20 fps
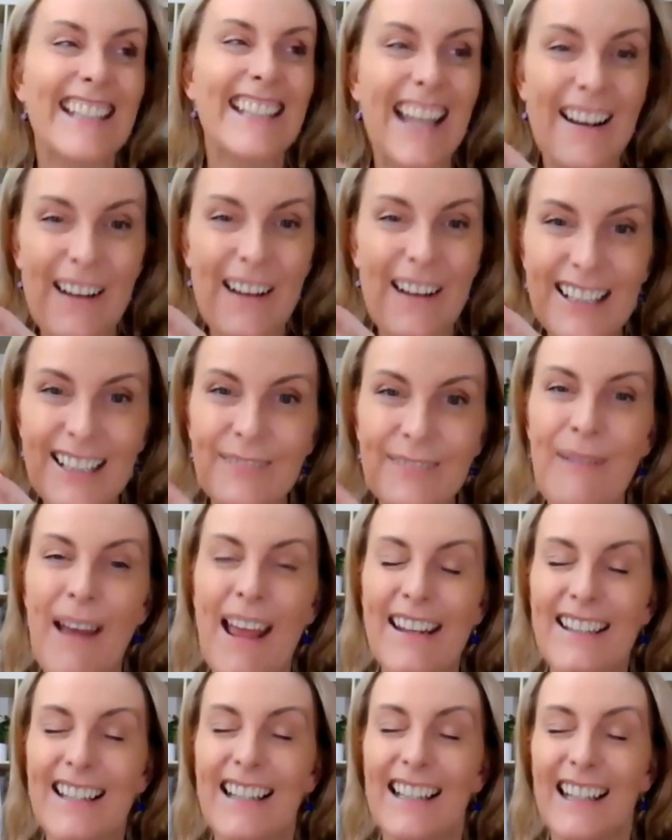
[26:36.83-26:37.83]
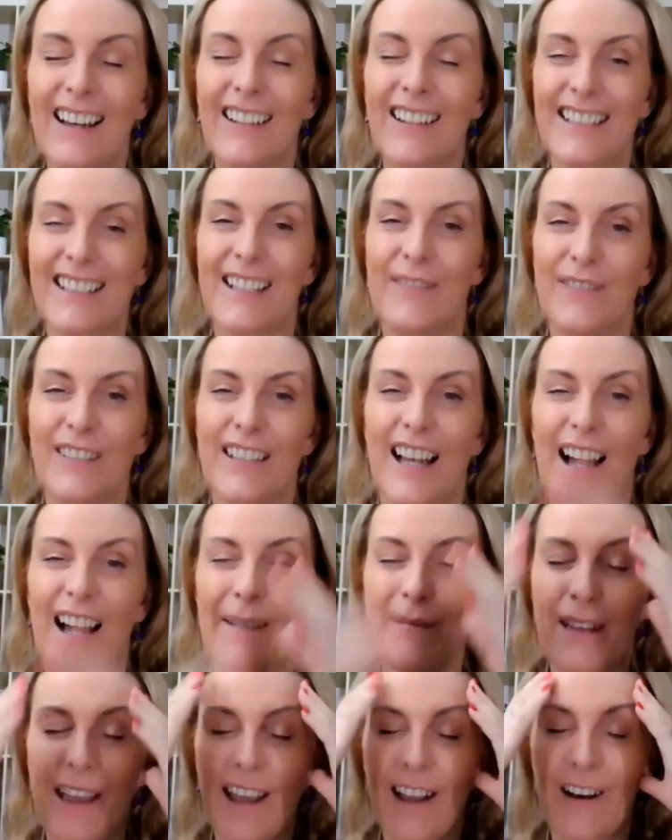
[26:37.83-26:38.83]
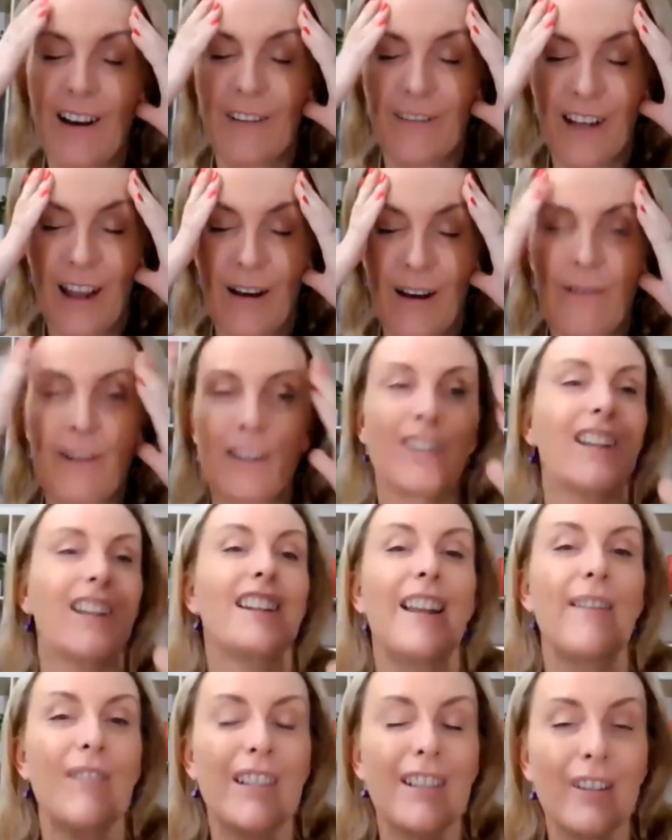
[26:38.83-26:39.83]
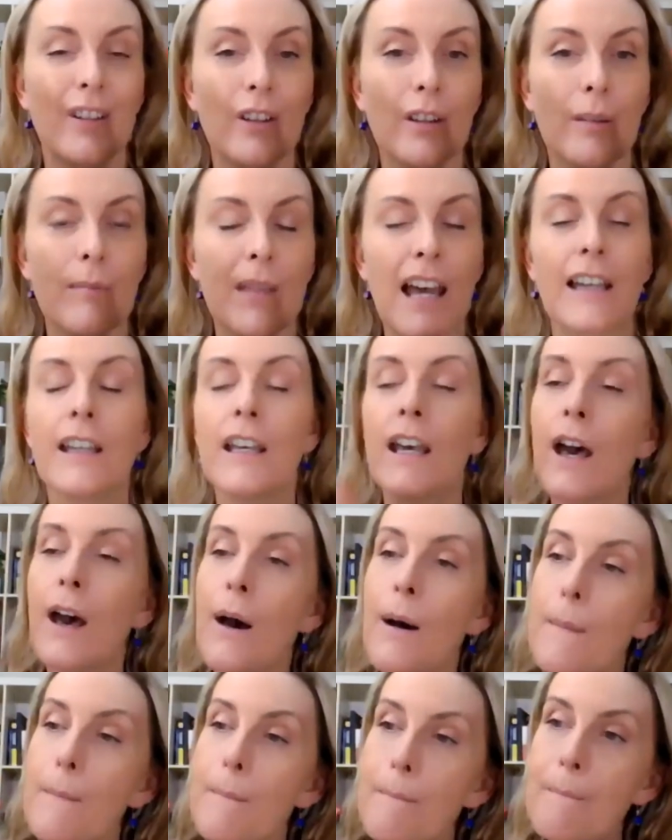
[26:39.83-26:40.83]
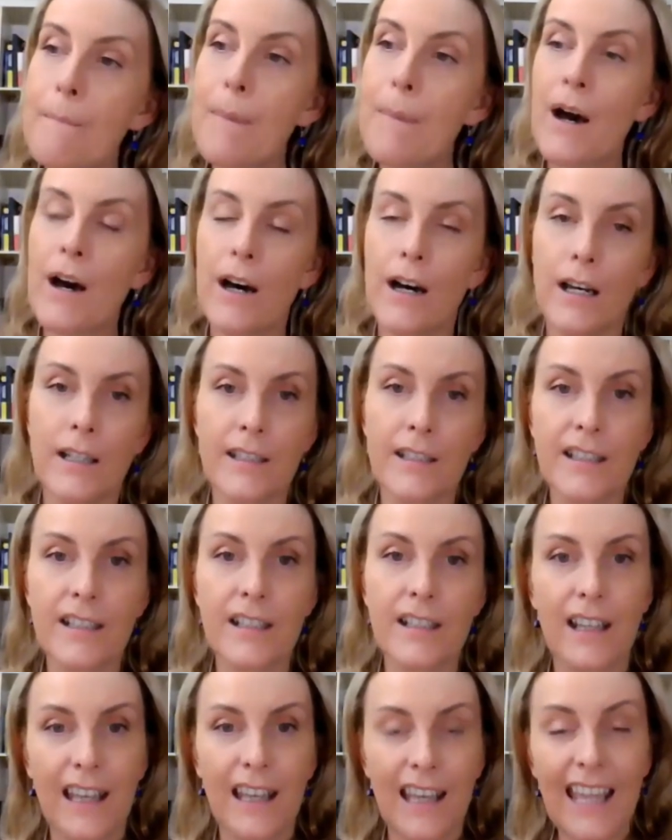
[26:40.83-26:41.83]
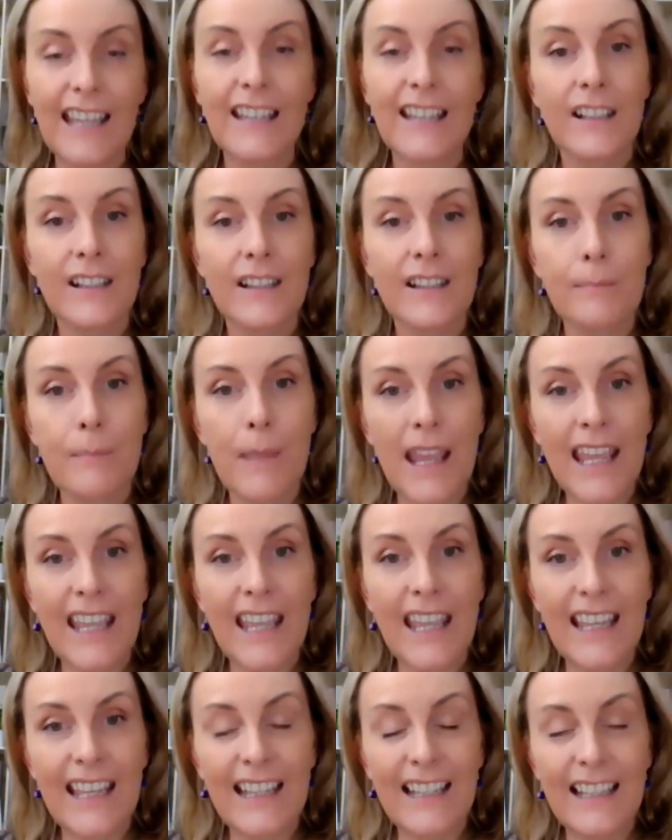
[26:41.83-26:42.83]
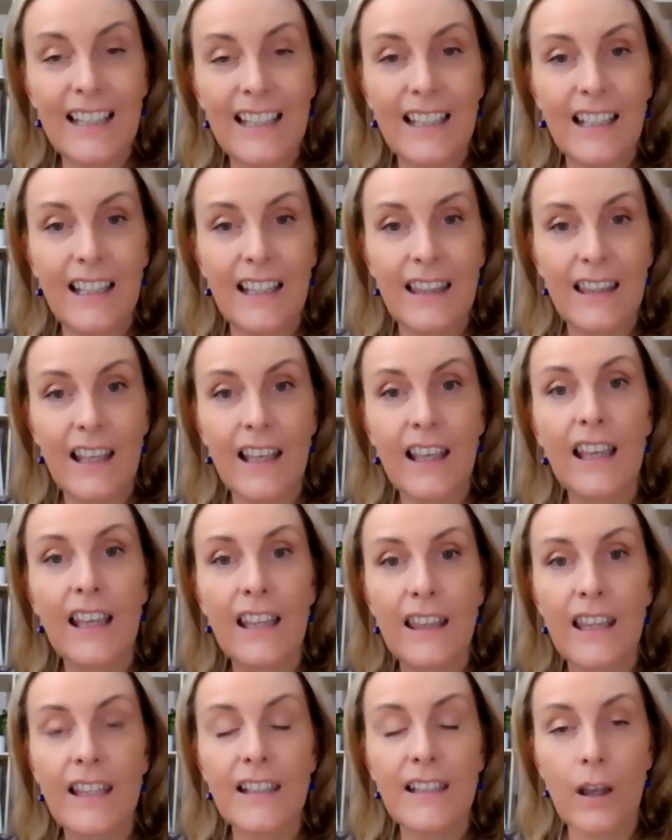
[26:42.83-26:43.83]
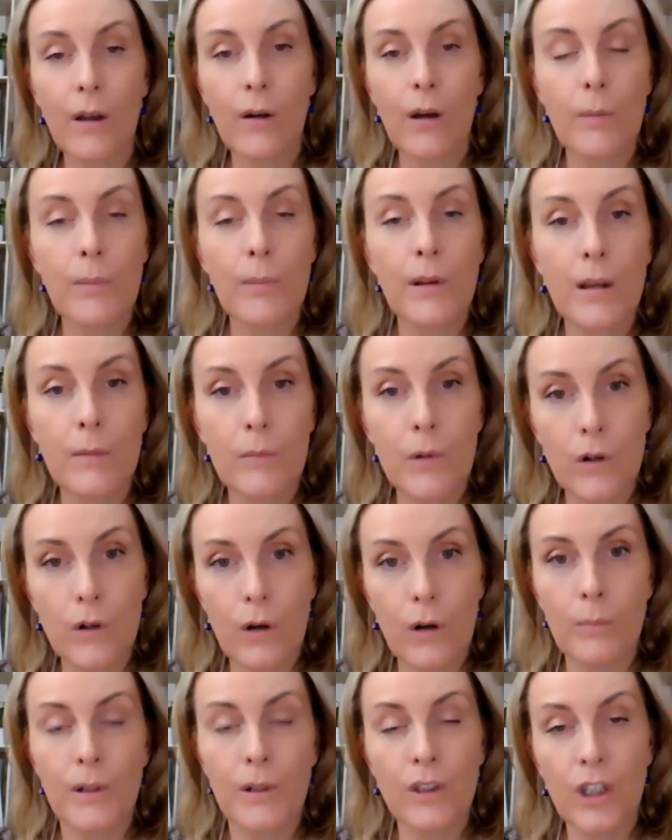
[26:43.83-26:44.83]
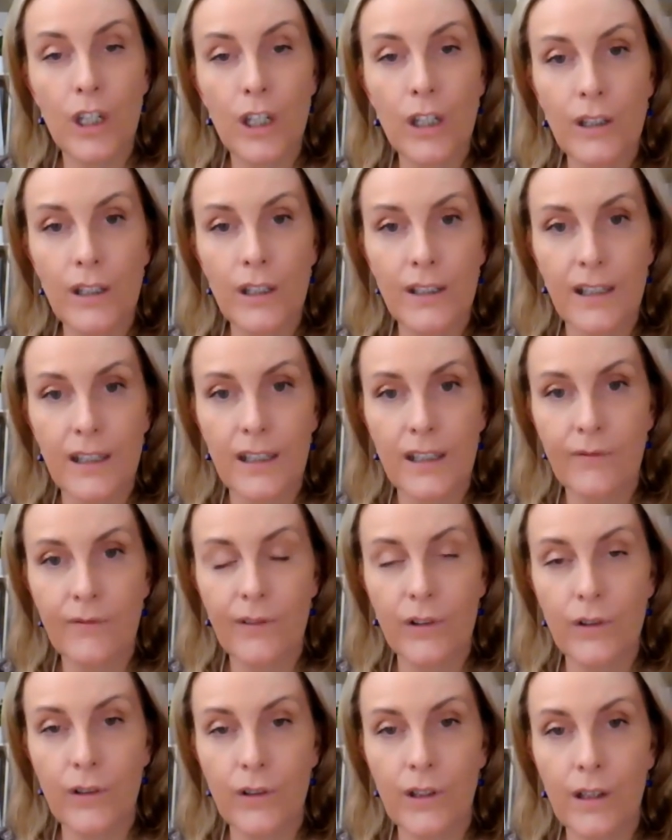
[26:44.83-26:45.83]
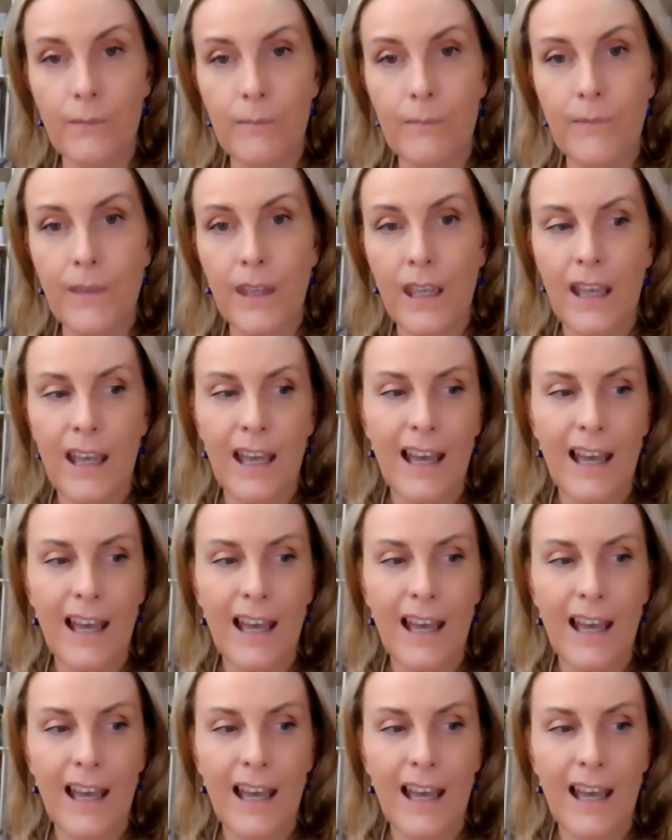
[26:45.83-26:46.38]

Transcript: so I spend a lot of time going, oh no, I wish I'd never taught them that. But it does mean that it's going to open up more opportunities for them.